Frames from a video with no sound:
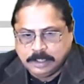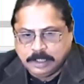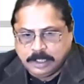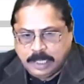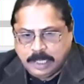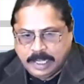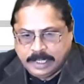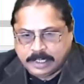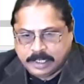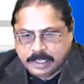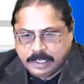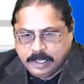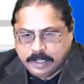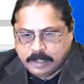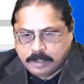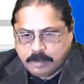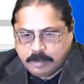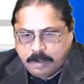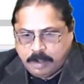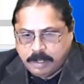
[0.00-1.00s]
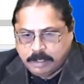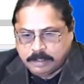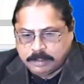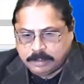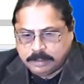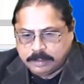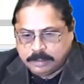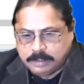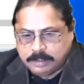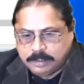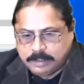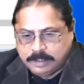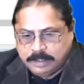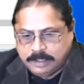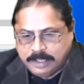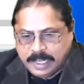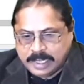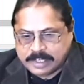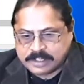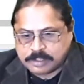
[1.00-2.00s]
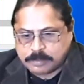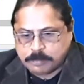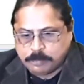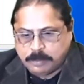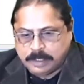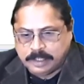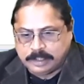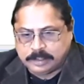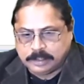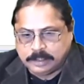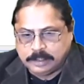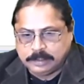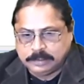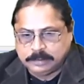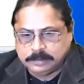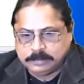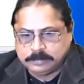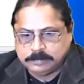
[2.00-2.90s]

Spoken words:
I click on next button.